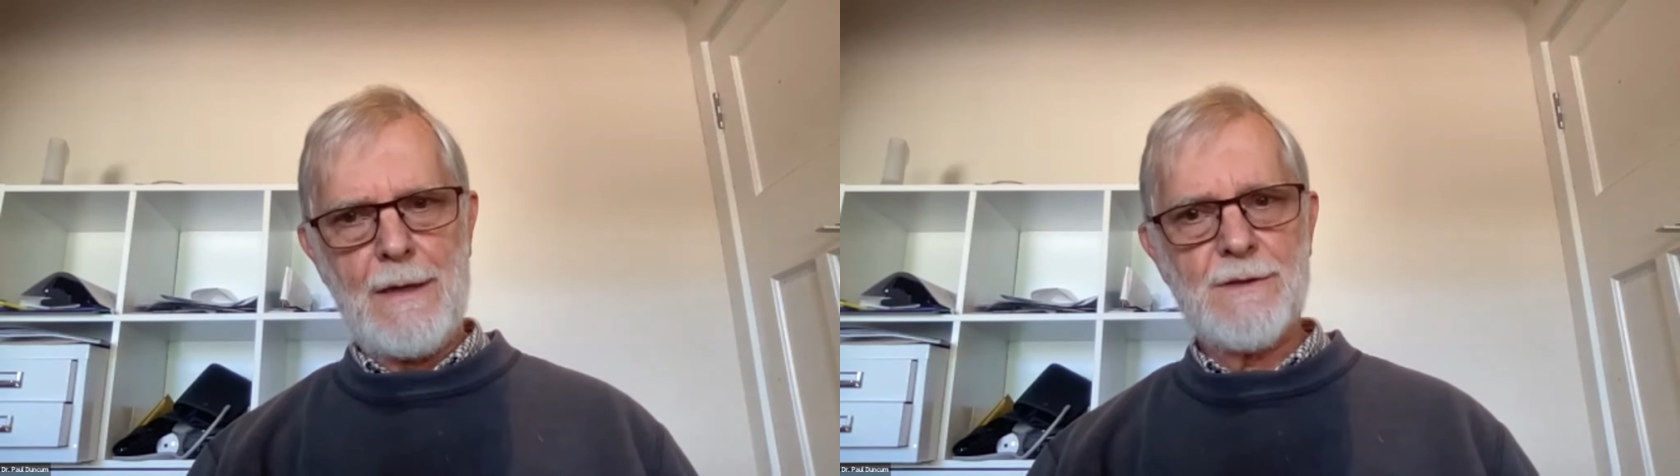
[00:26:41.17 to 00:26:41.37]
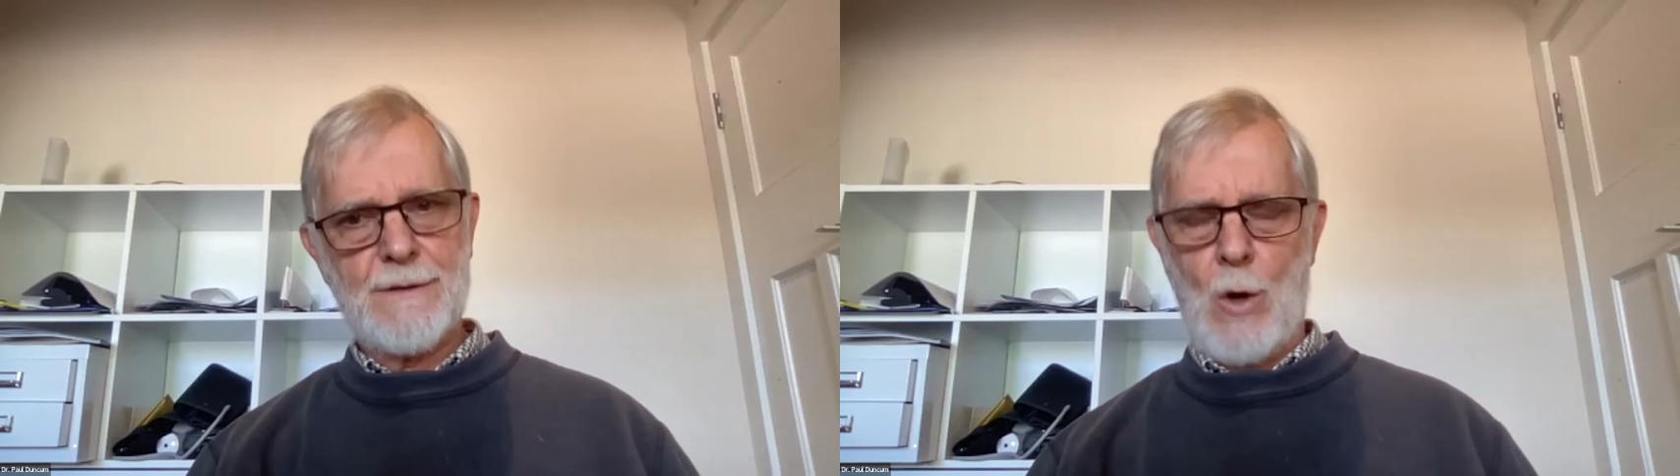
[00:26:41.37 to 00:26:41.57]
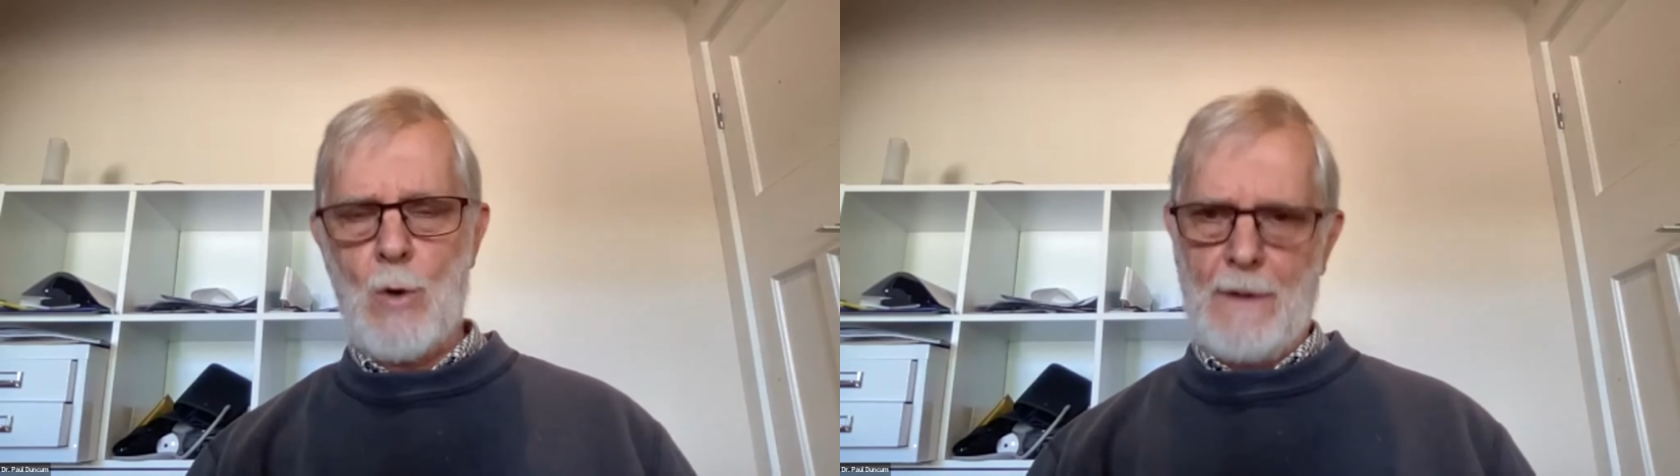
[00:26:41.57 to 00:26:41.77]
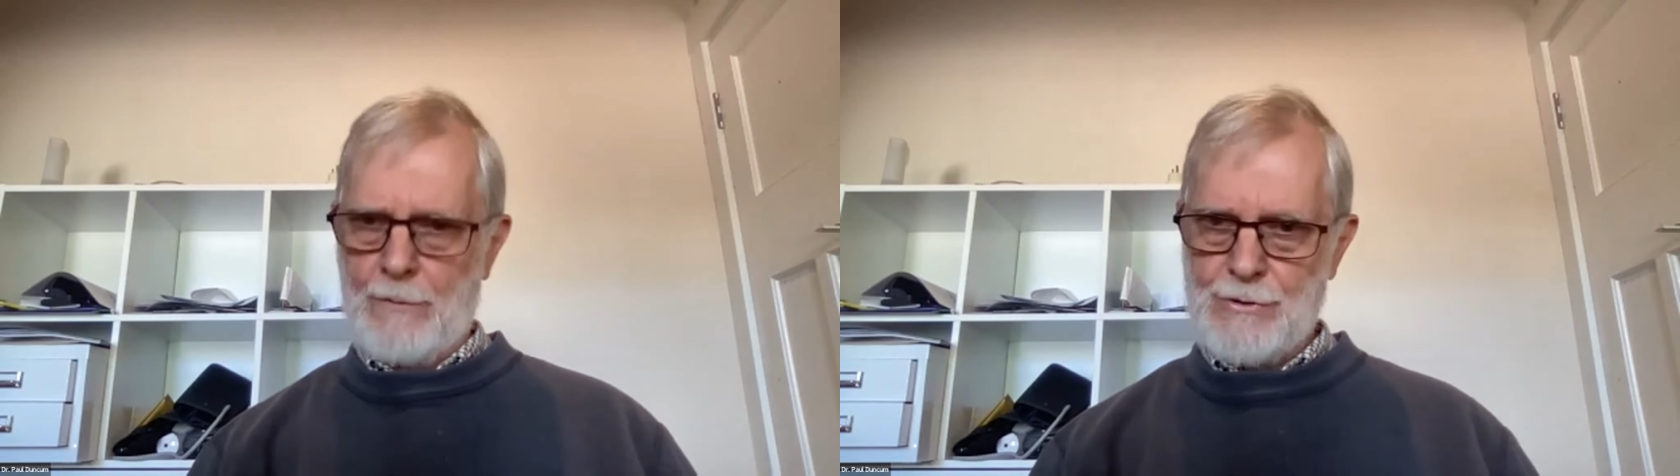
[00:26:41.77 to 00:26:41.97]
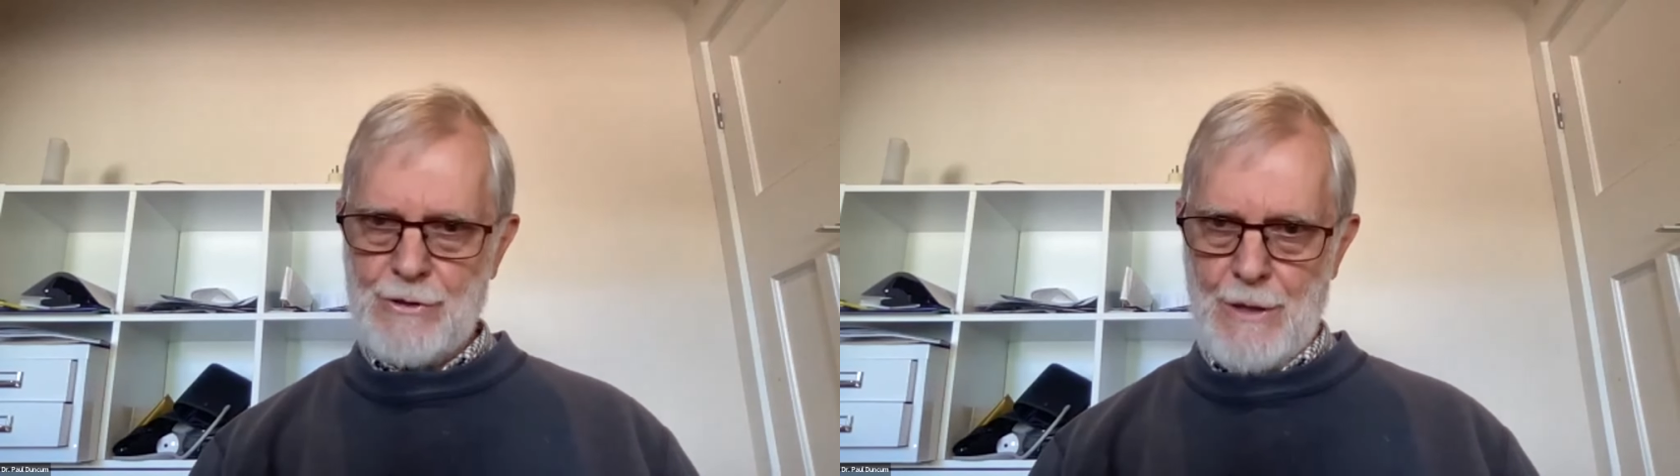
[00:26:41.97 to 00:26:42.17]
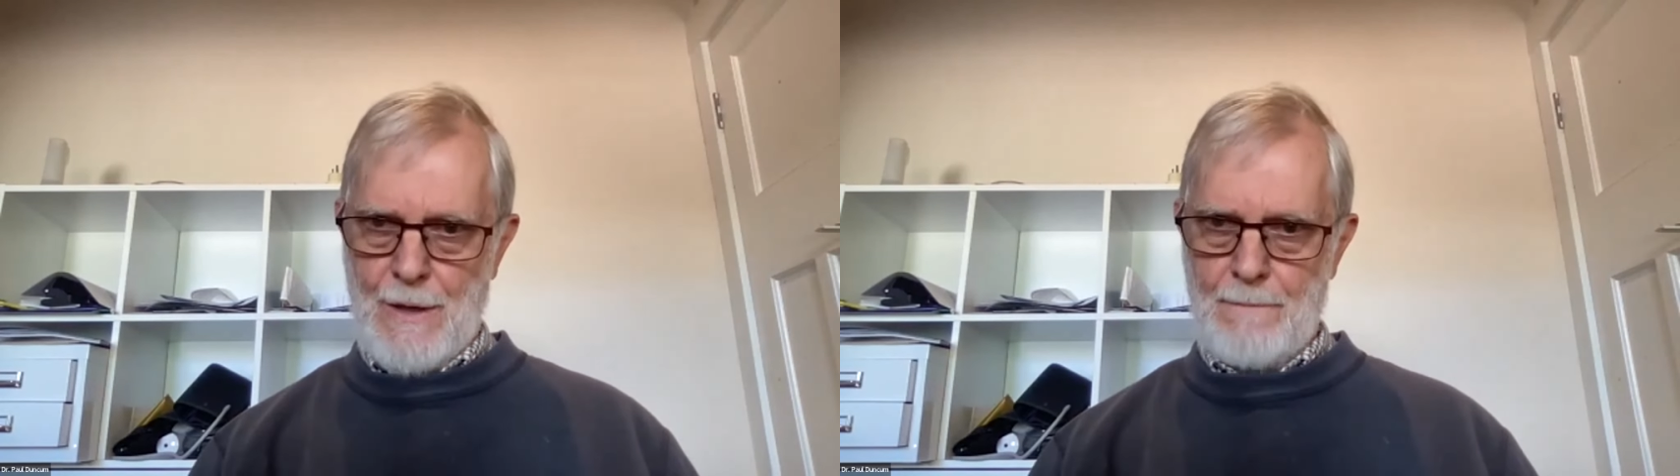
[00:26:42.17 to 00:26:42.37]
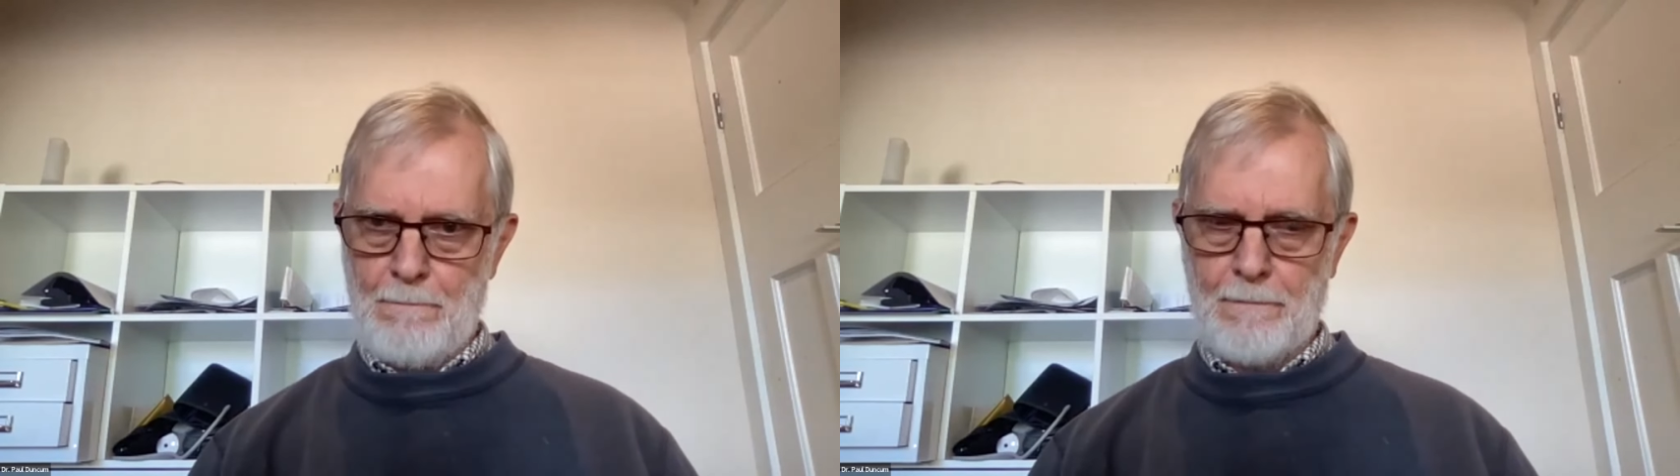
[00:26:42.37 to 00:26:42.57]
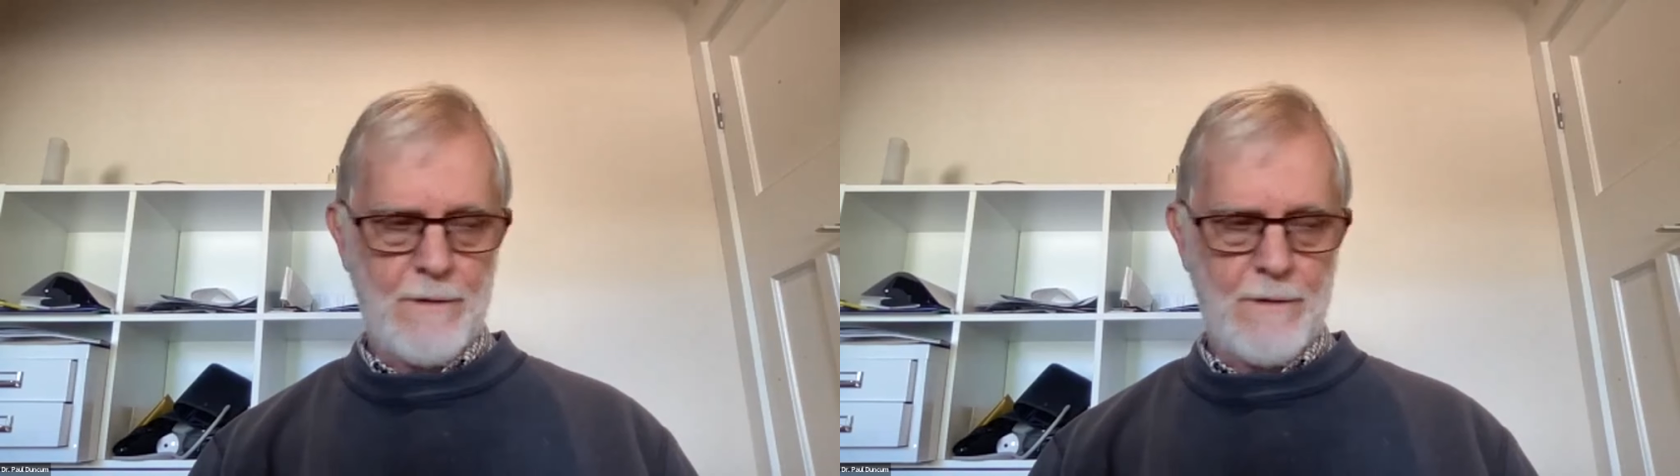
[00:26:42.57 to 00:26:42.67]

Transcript: scopic regime.